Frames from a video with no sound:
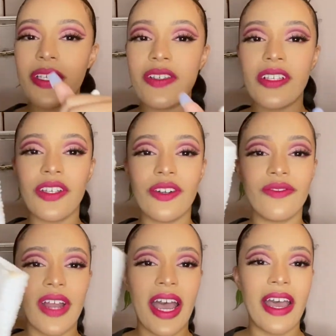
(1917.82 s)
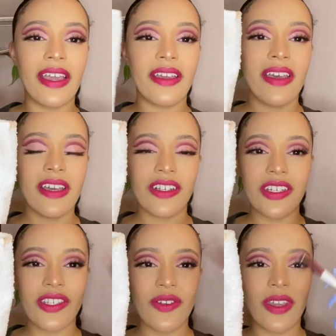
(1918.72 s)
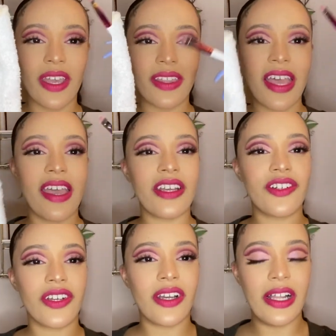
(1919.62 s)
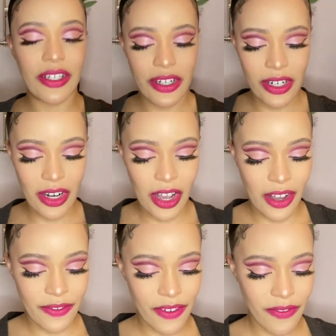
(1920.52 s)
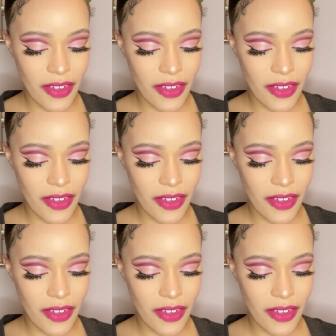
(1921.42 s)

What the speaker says: use a little rag just so you can get that extra color off of